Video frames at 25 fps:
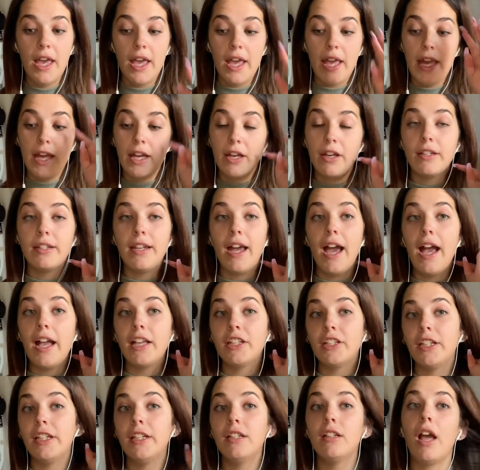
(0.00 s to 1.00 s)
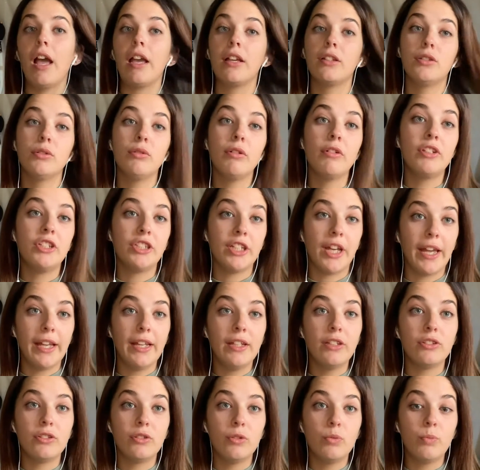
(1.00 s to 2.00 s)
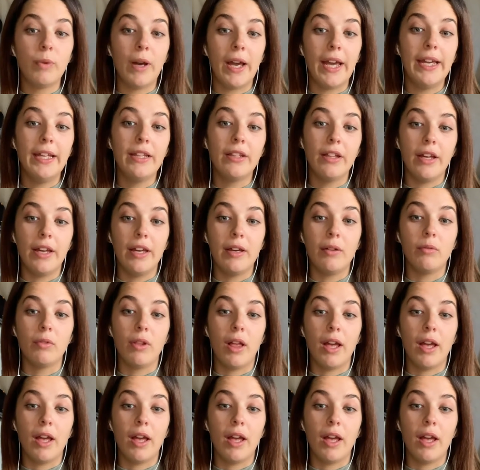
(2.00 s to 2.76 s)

it could actually like sort of change the way that it,